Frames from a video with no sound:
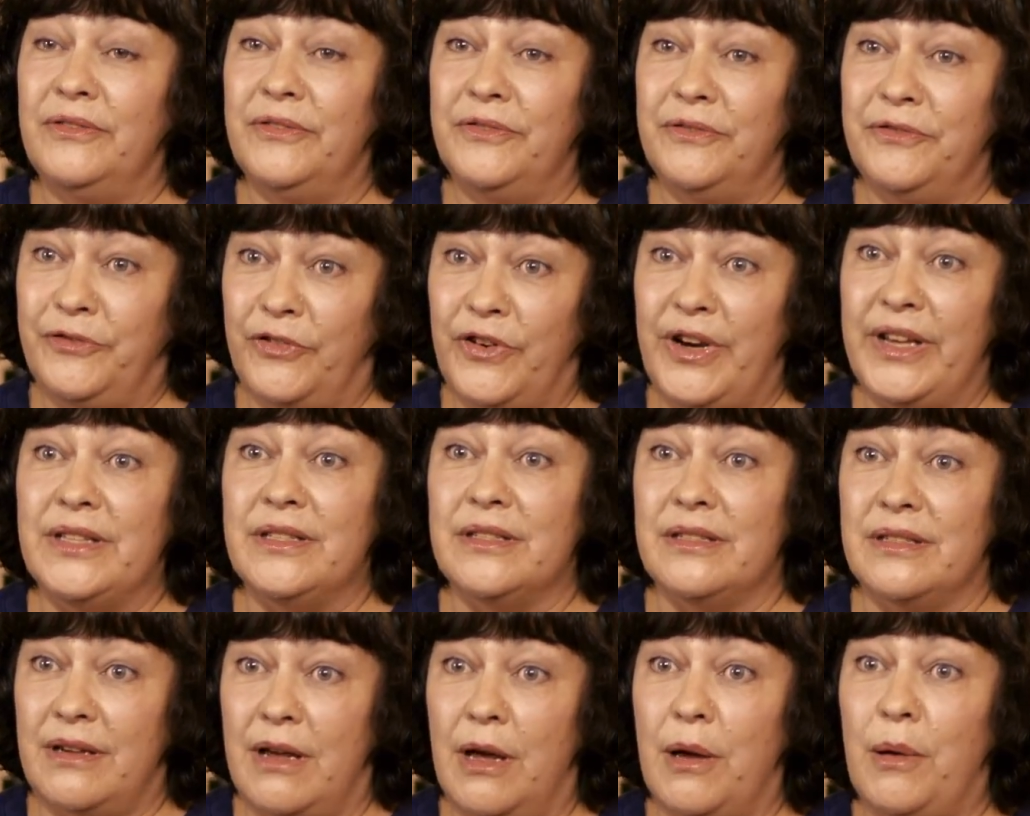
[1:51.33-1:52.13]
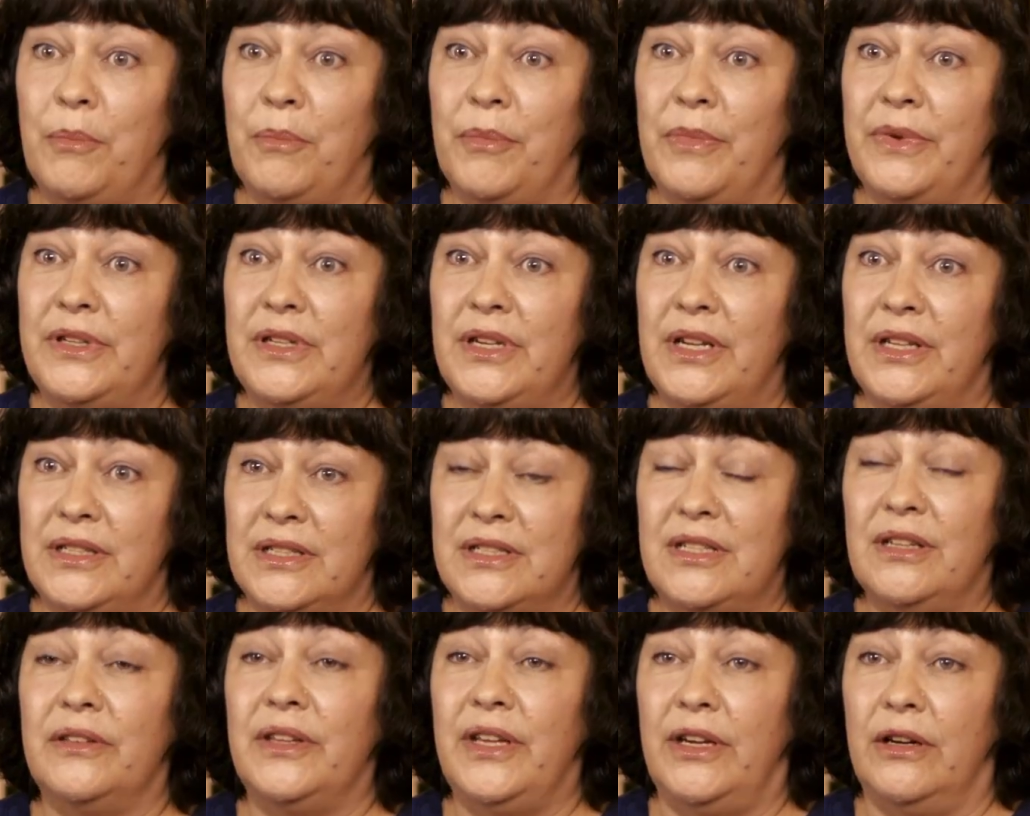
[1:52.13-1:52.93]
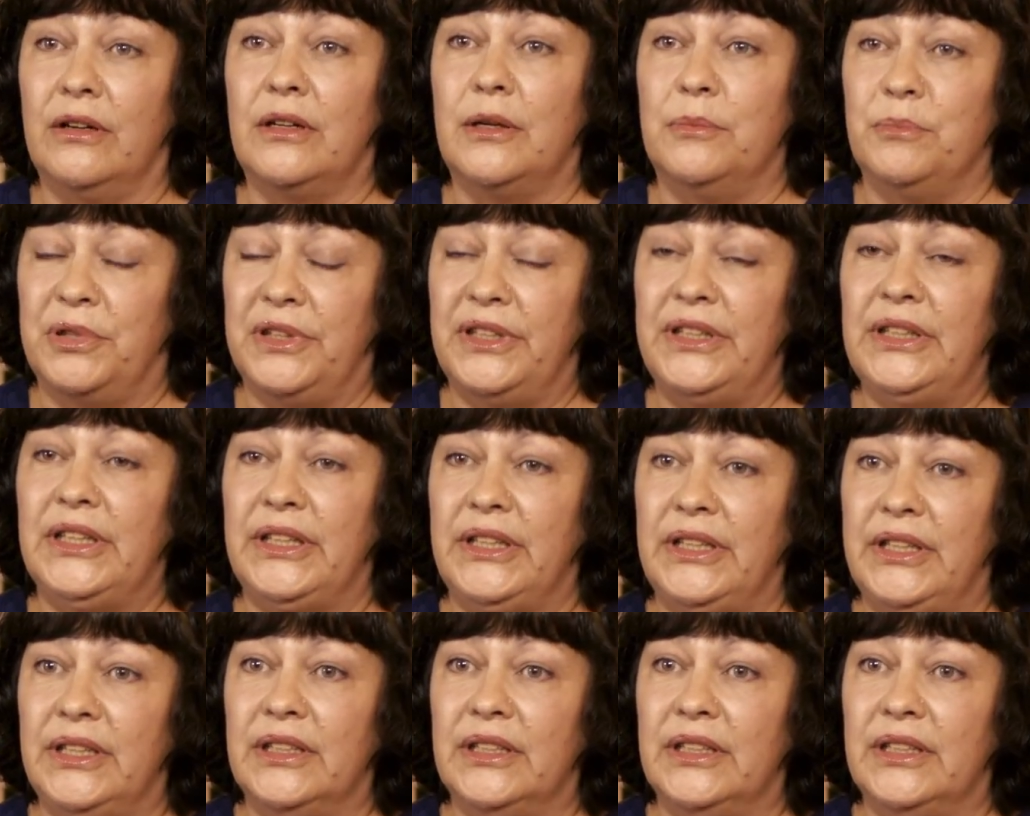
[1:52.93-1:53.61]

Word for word: friends come until they are completely